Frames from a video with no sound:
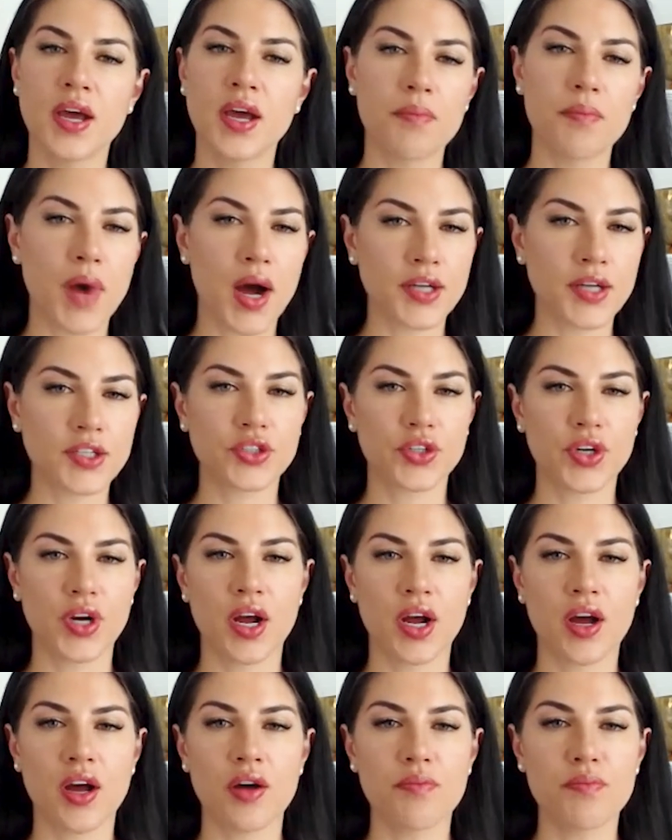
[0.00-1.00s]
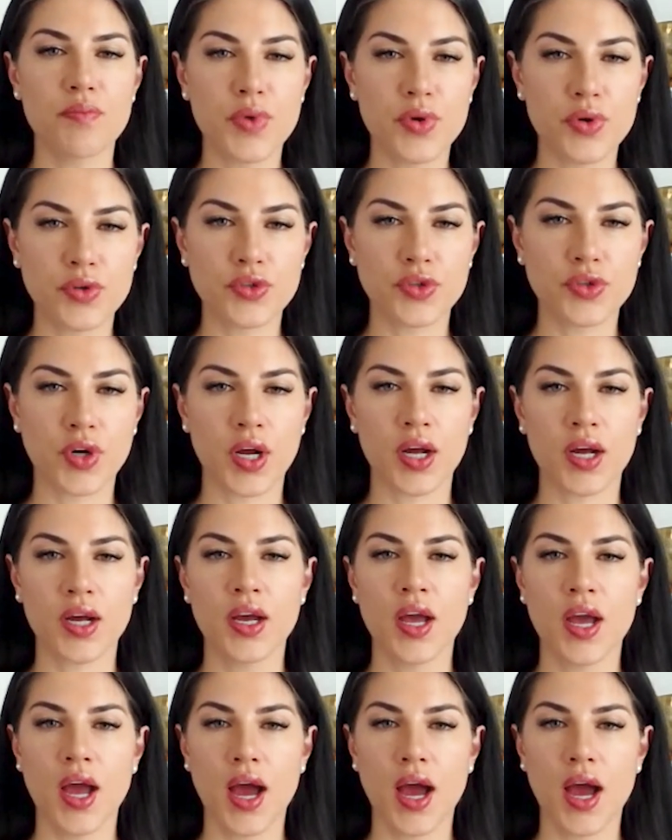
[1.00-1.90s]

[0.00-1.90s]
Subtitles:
mantra, mudra.